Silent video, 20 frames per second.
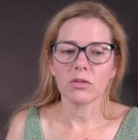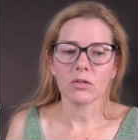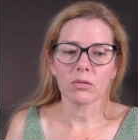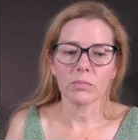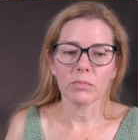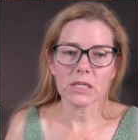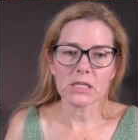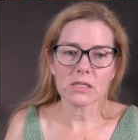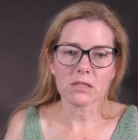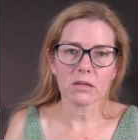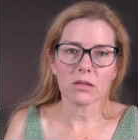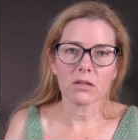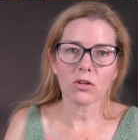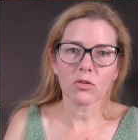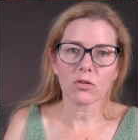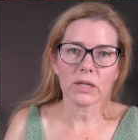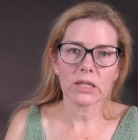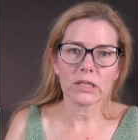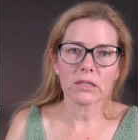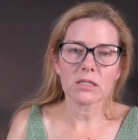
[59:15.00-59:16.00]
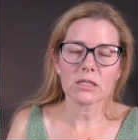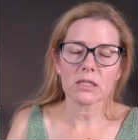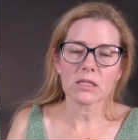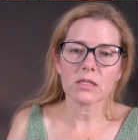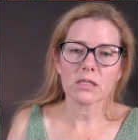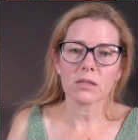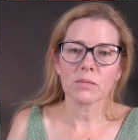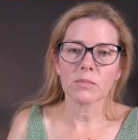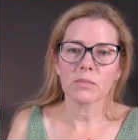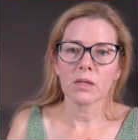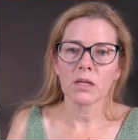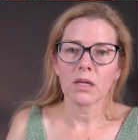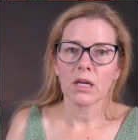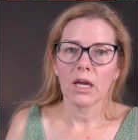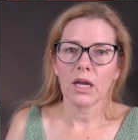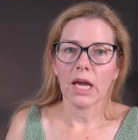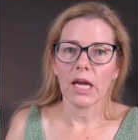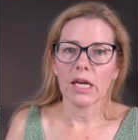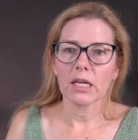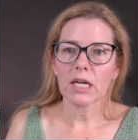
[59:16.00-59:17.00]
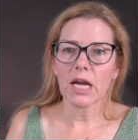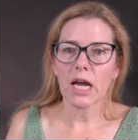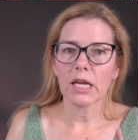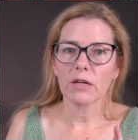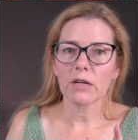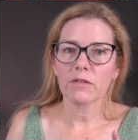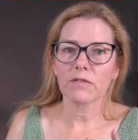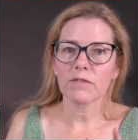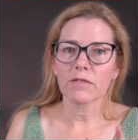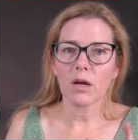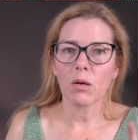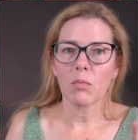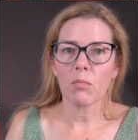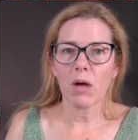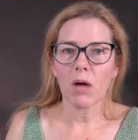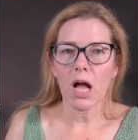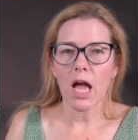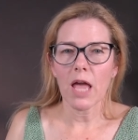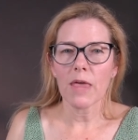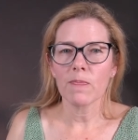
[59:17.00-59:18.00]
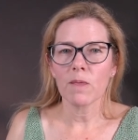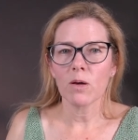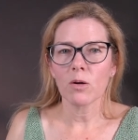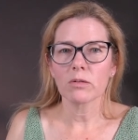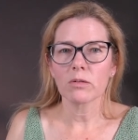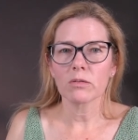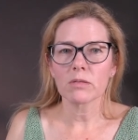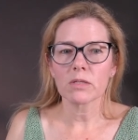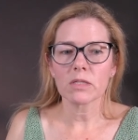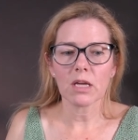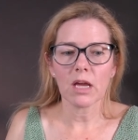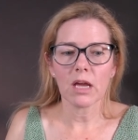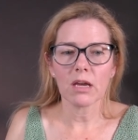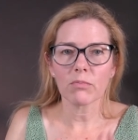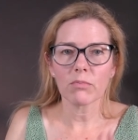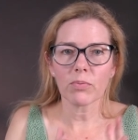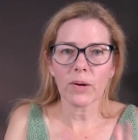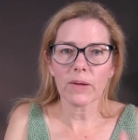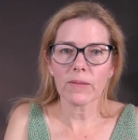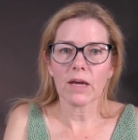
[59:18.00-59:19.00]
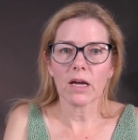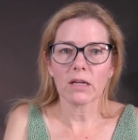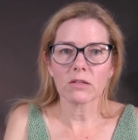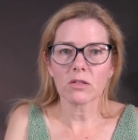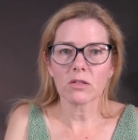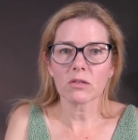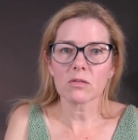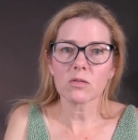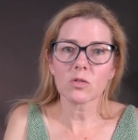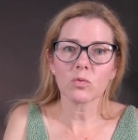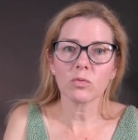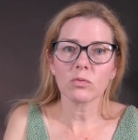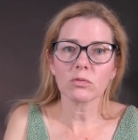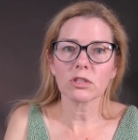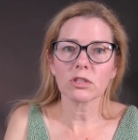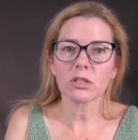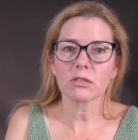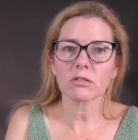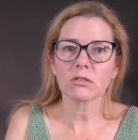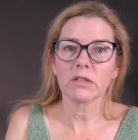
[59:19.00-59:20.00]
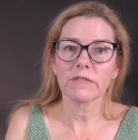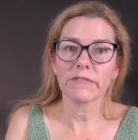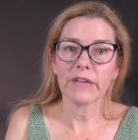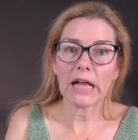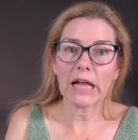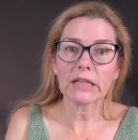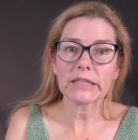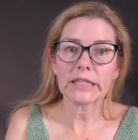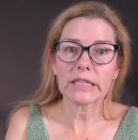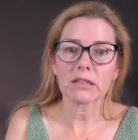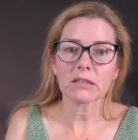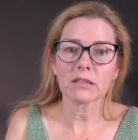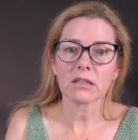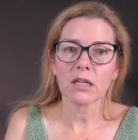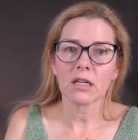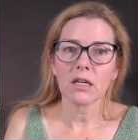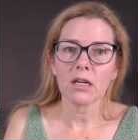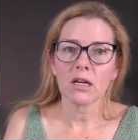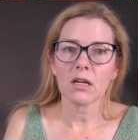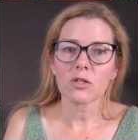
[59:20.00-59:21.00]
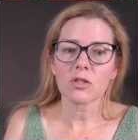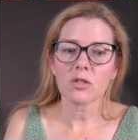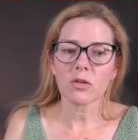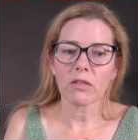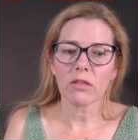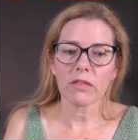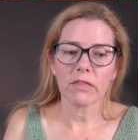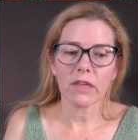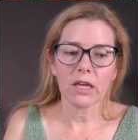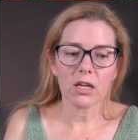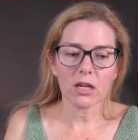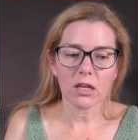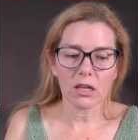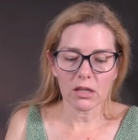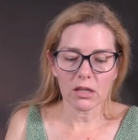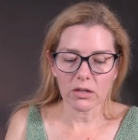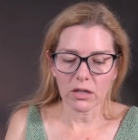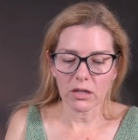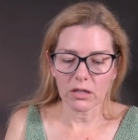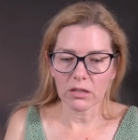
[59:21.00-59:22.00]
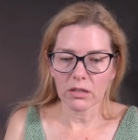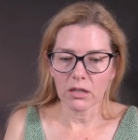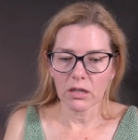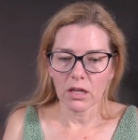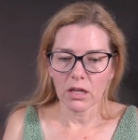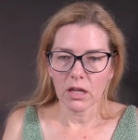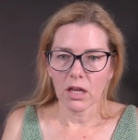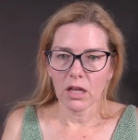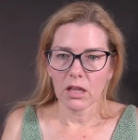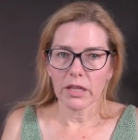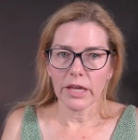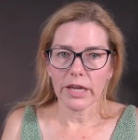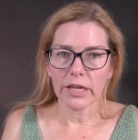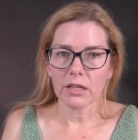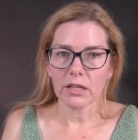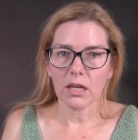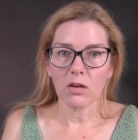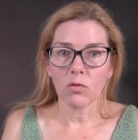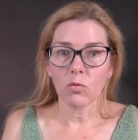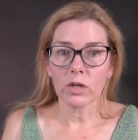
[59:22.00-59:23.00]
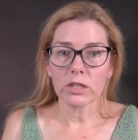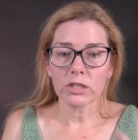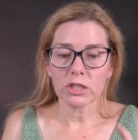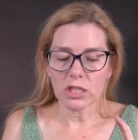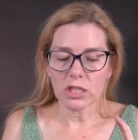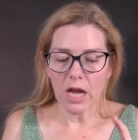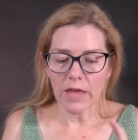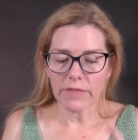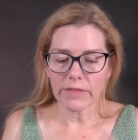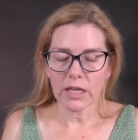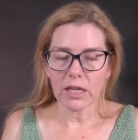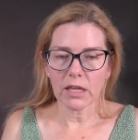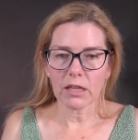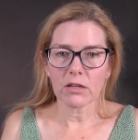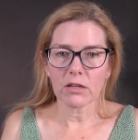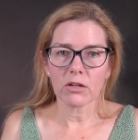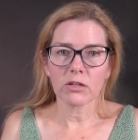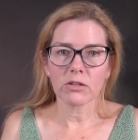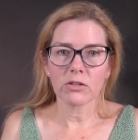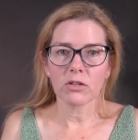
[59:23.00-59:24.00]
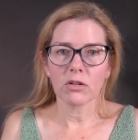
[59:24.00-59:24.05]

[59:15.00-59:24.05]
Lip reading: based on the grid system, and kind of combine those and bring that to the school children of ELIOT, so that they could learn, like in one shot, they could learn,